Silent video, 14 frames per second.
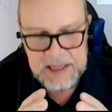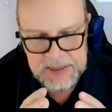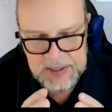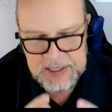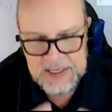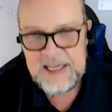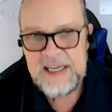
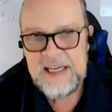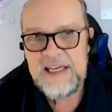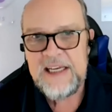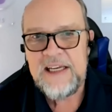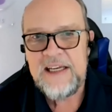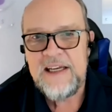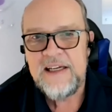The
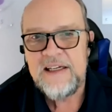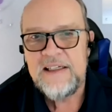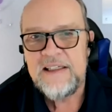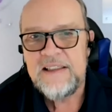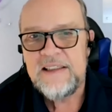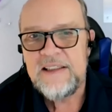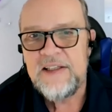key
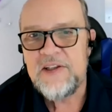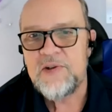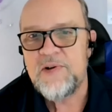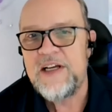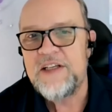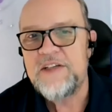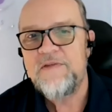to the
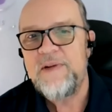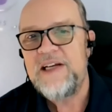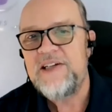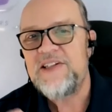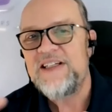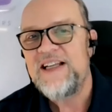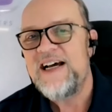
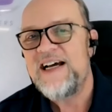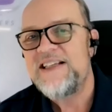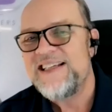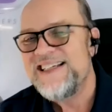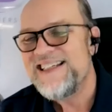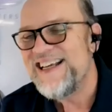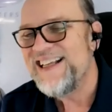transformation
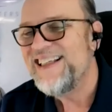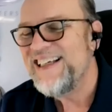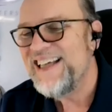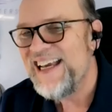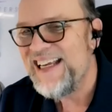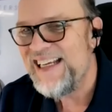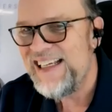lies in
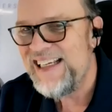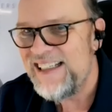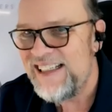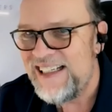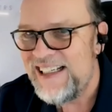delegating